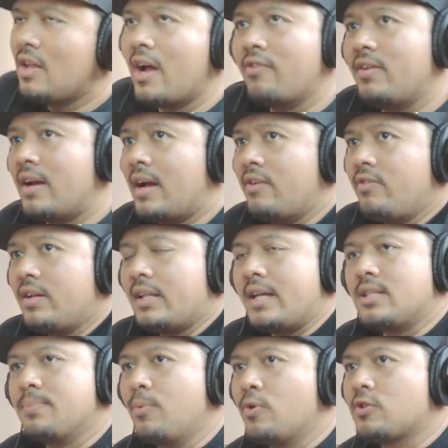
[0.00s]
I
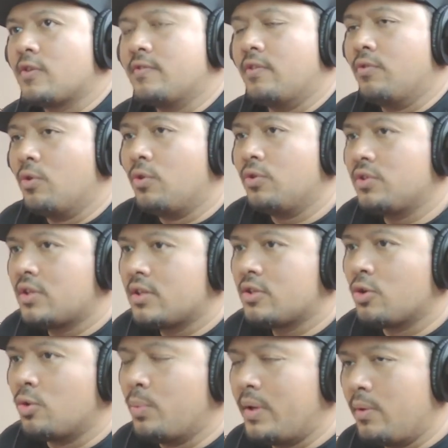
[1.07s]
realized most of the roles.
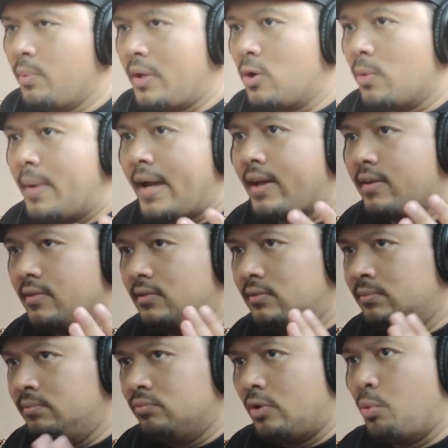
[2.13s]
So we go back.
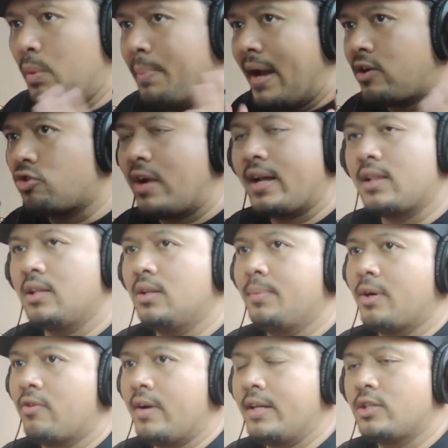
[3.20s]
We backtrack a little
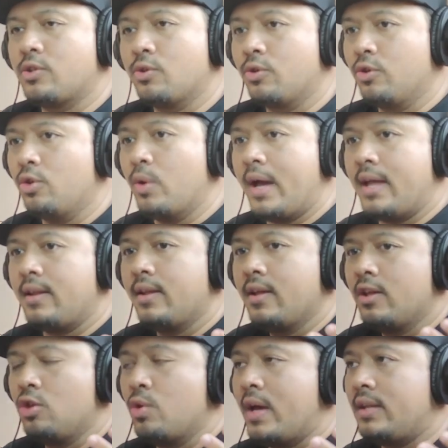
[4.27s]
bit, right? So you had
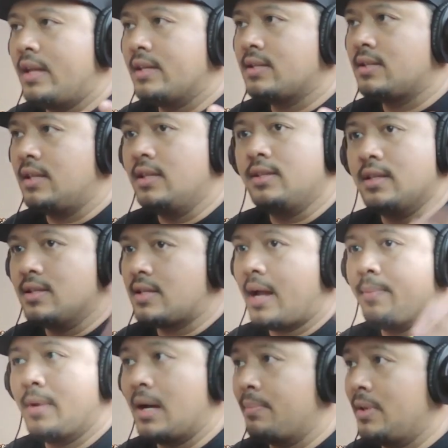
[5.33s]
that stint in
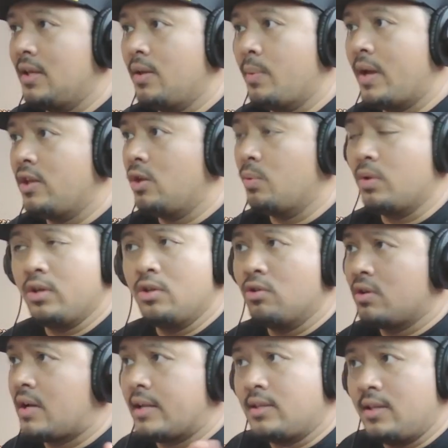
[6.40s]
Sime Darby where you were
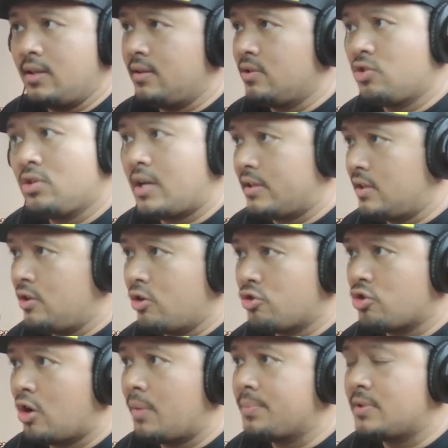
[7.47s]
cutting your
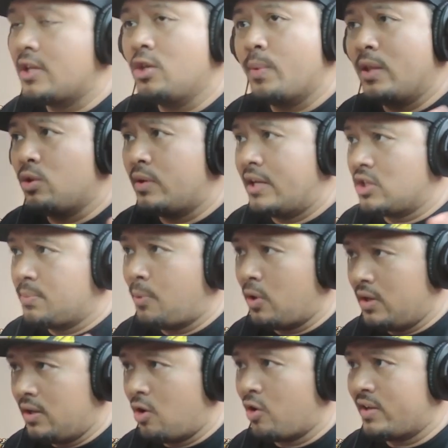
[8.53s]
chops. Then you went to that
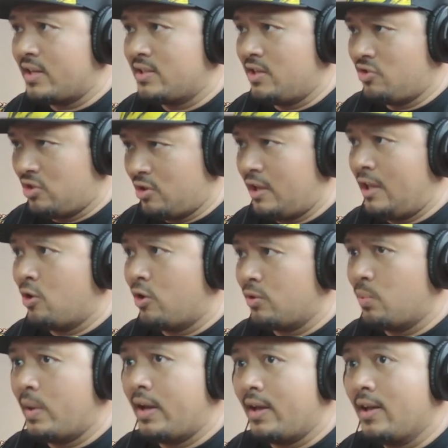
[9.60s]
smaller organization
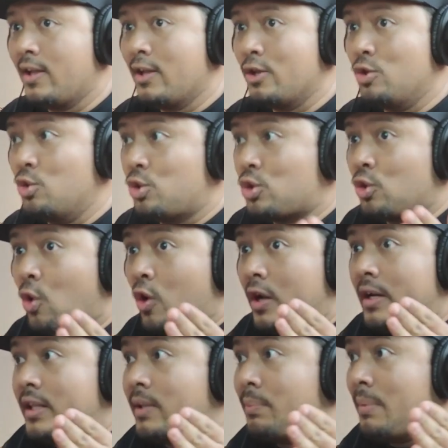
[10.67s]
Aeon, where you saw a
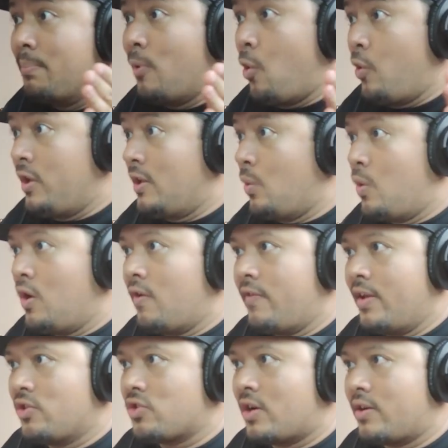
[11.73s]
little bit more in the world of
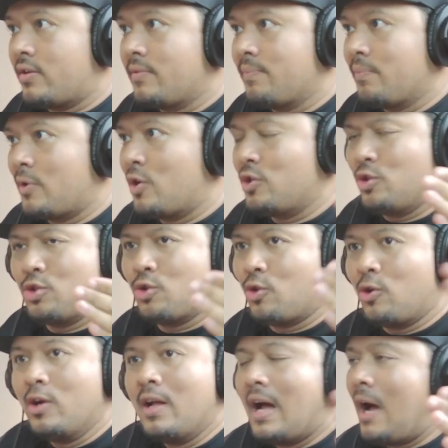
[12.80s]
HR because you
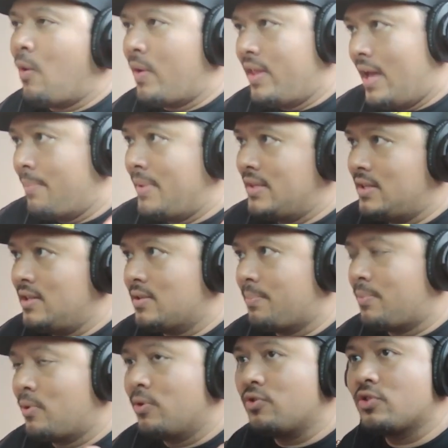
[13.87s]
saw how other MNCs
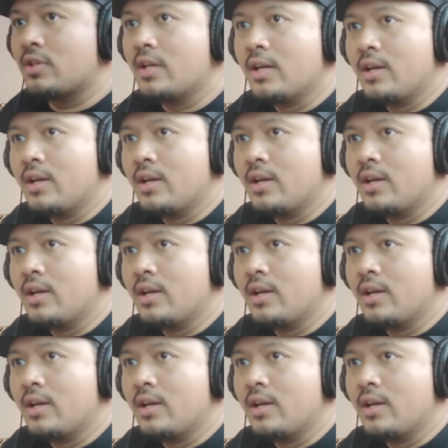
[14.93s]
approached